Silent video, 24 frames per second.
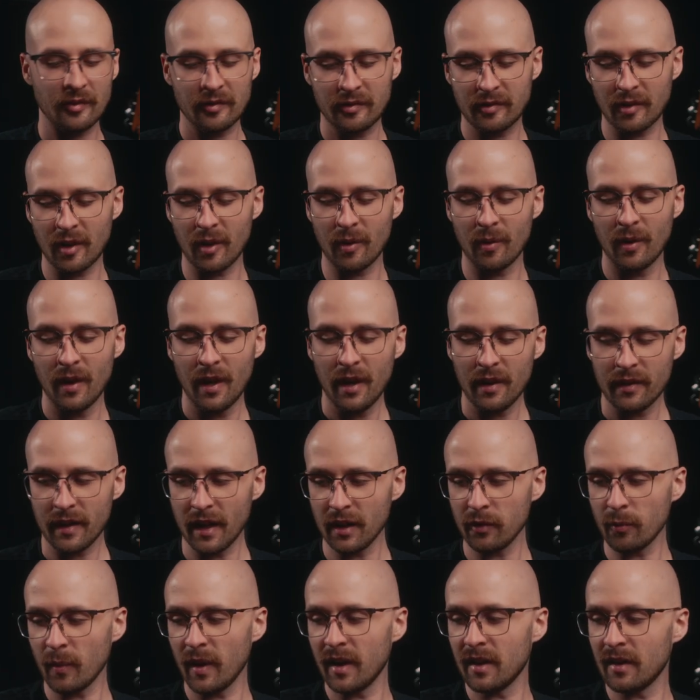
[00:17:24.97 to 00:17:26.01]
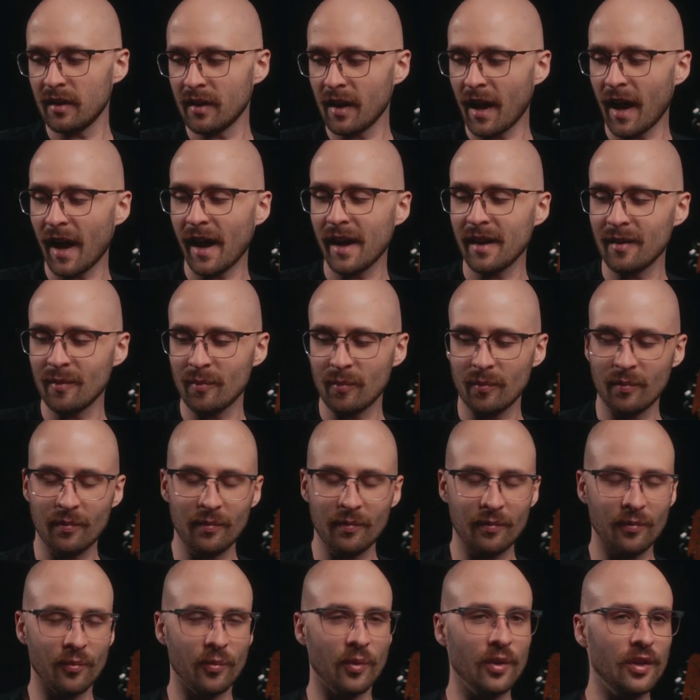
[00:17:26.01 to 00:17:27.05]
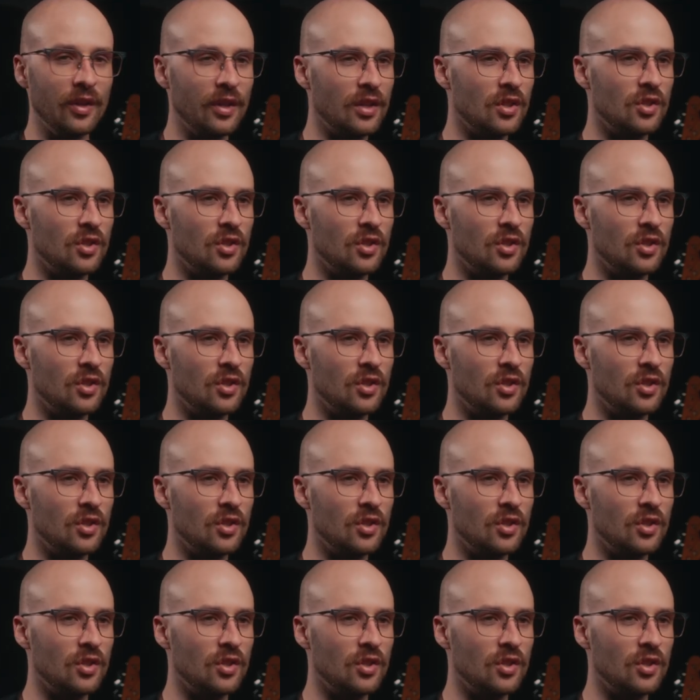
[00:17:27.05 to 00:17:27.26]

So that's why I really